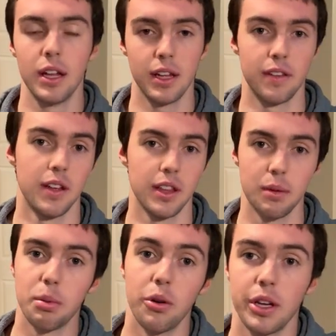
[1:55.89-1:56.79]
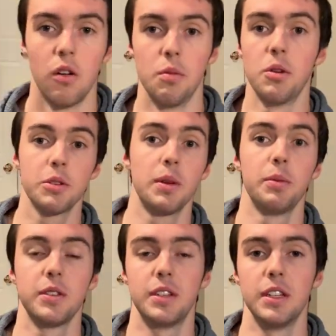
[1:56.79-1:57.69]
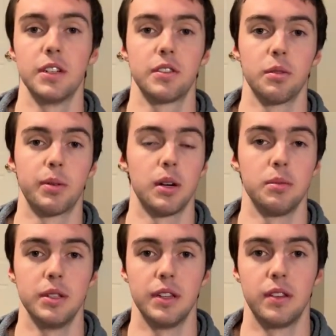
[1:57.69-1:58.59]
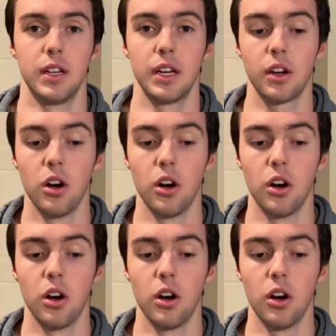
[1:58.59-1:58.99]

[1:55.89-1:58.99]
That's not the point. When most people see this, they'll probably think,